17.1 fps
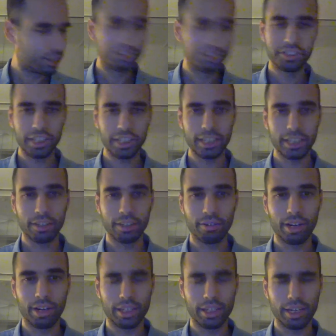Sting
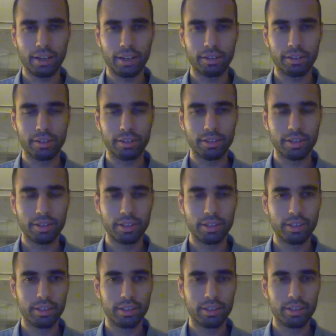right now.
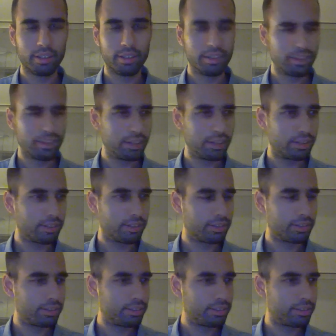You
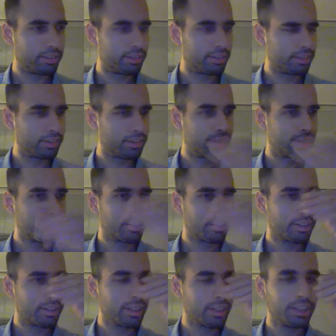
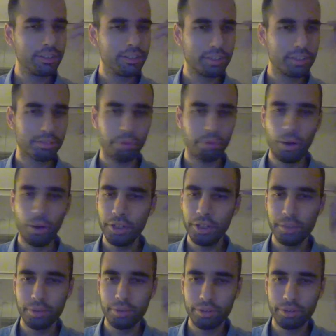know, Paul
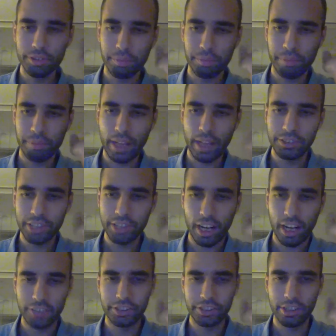Newman was the best
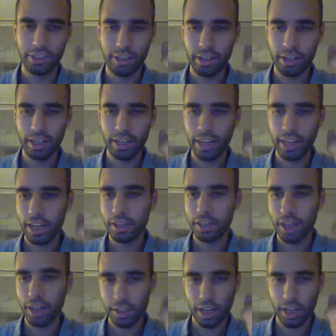hustler in any
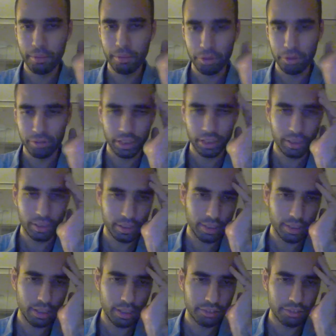goddamn movie.
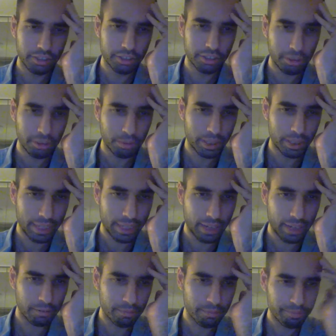Let's just admit
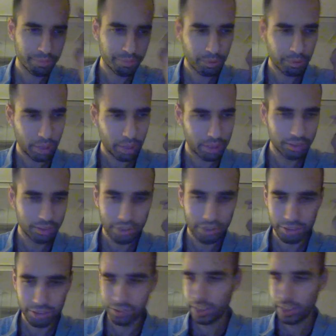that. Whether it's The
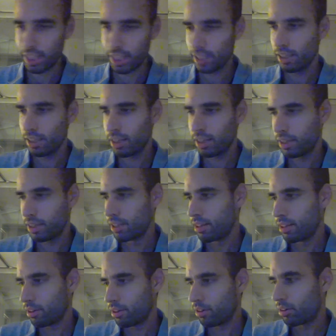Sting,
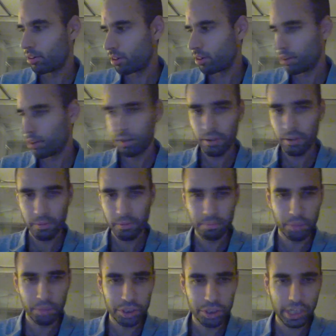or
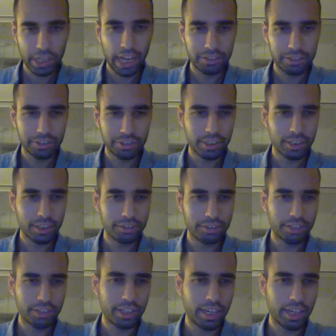Butch Cassidy and the
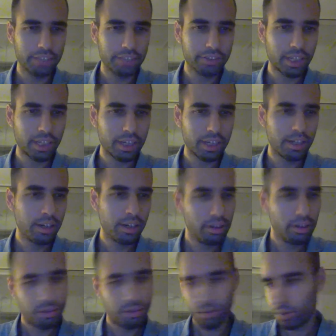Sundance Kid,
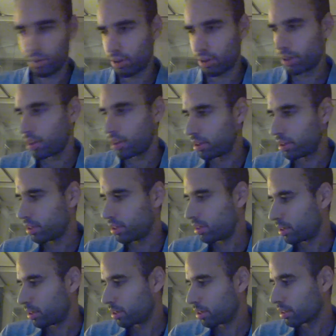or
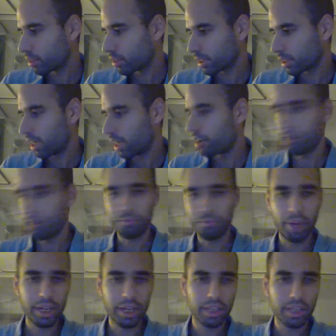The Color of
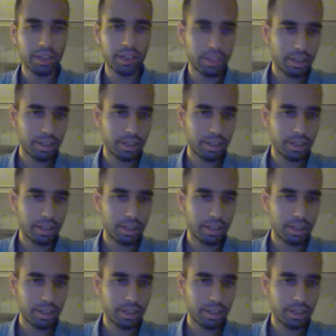Money,